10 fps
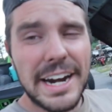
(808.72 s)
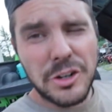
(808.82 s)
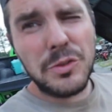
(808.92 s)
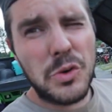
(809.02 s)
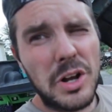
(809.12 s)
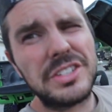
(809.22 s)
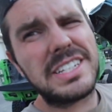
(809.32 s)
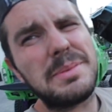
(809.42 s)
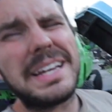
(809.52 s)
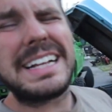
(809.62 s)
And overall, it's
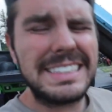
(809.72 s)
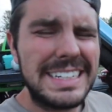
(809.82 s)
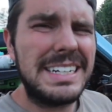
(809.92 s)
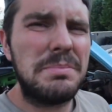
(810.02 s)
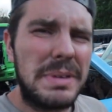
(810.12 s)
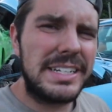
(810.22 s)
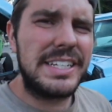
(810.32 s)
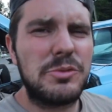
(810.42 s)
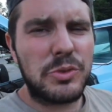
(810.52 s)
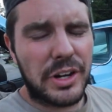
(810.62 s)
gonna be clean,
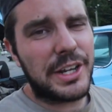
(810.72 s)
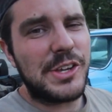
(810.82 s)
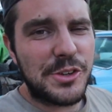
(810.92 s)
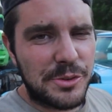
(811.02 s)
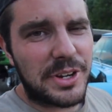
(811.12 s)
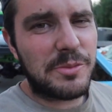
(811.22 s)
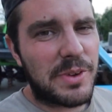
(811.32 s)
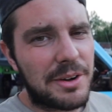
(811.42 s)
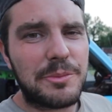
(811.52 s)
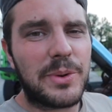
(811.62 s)
minty running unit
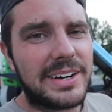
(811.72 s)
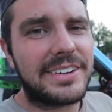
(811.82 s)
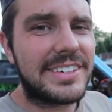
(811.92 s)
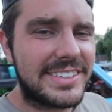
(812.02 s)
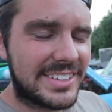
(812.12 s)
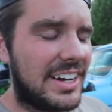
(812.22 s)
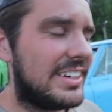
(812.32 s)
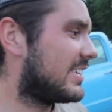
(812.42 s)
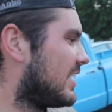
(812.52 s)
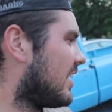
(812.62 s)
when we're done.